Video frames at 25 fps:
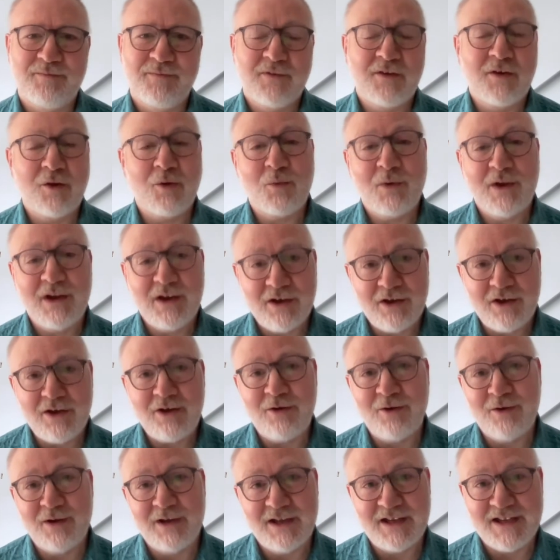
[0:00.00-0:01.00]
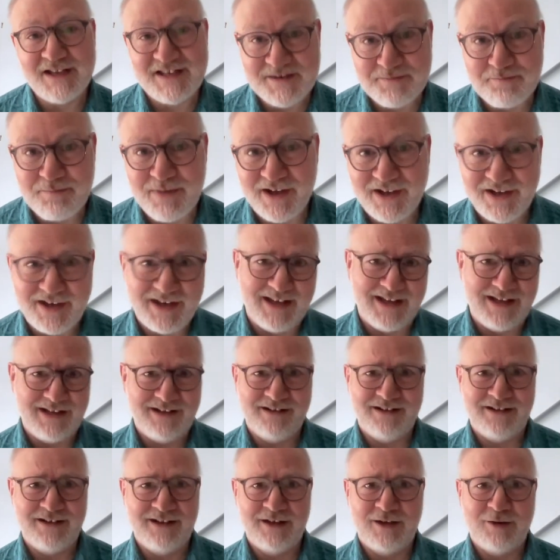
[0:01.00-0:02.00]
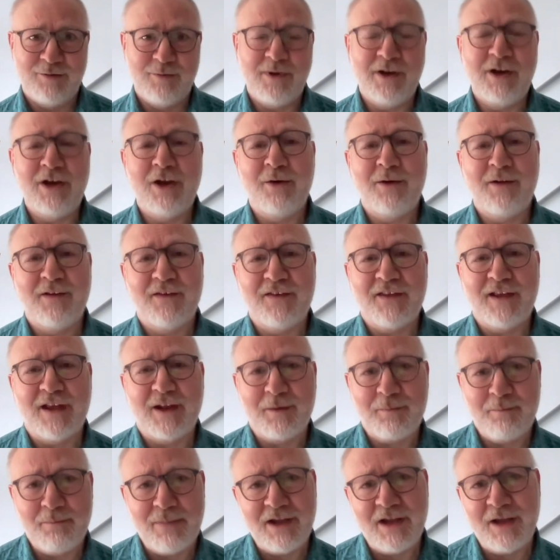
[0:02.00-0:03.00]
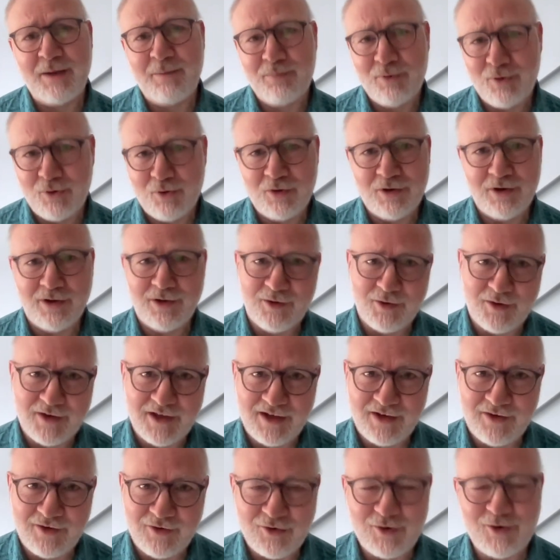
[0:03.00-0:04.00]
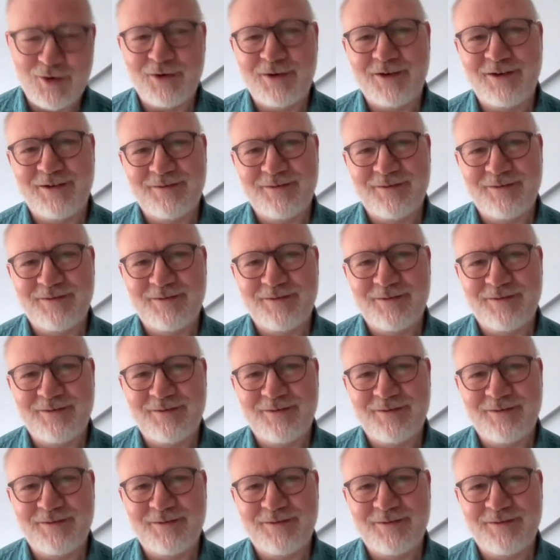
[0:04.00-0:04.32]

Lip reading: So we know it's Buddy. We know it's that big poodle-looking dog.